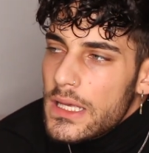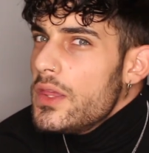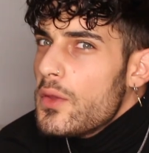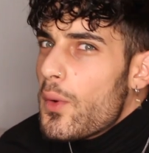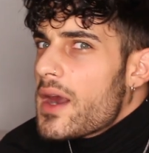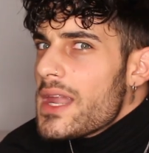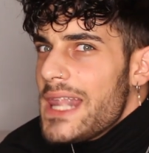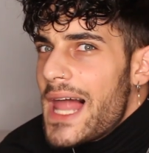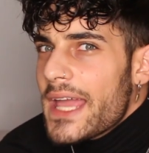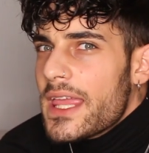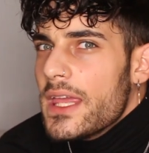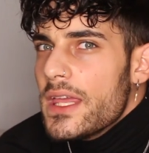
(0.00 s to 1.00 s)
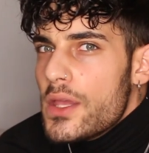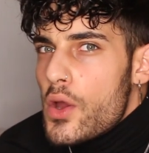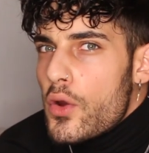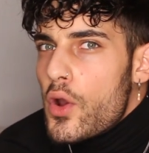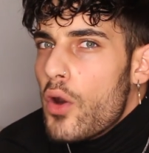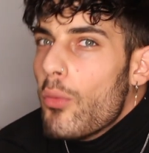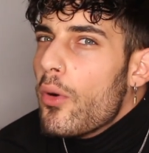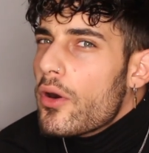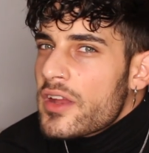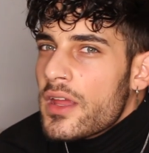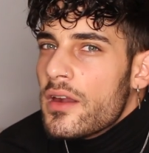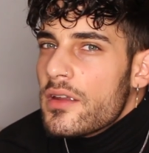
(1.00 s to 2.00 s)
you are lucky your
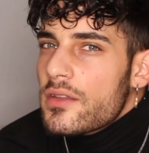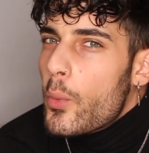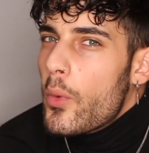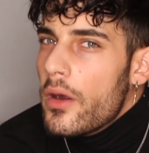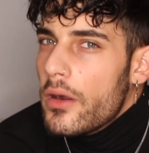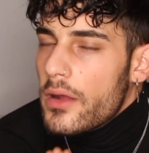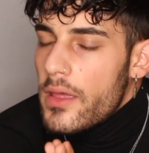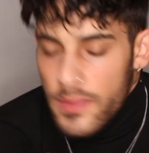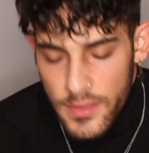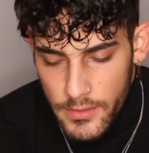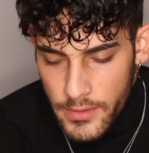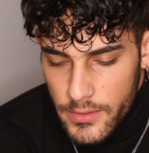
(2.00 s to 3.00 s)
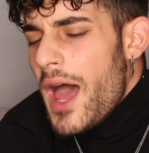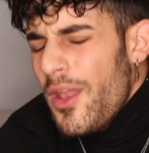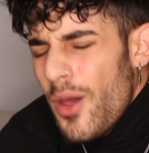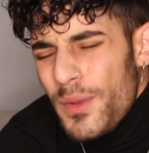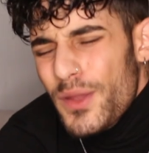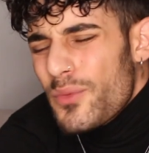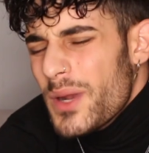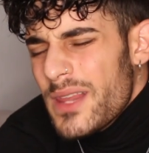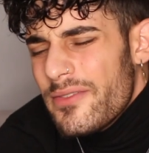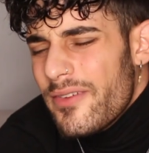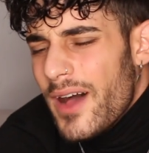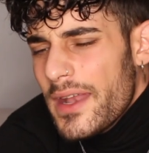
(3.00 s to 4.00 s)
co-workers were there. I know that's really
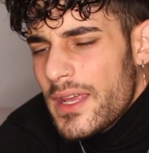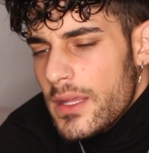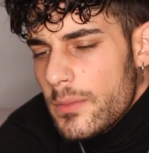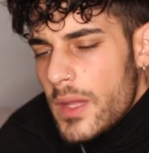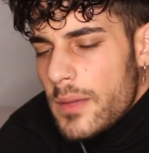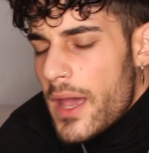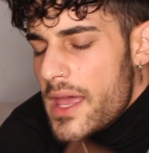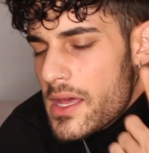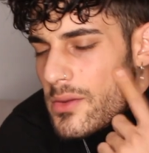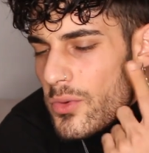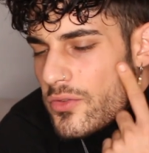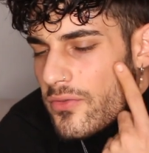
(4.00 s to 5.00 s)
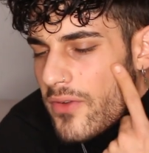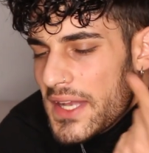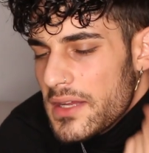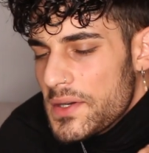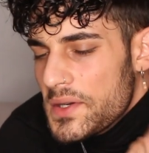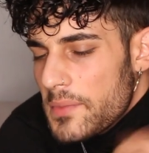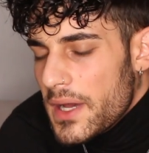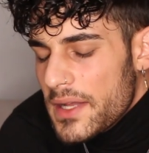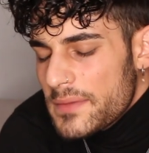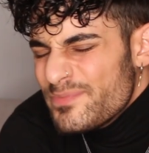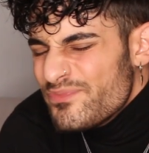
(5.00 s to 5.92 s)
funny, in my head it was funnier, but...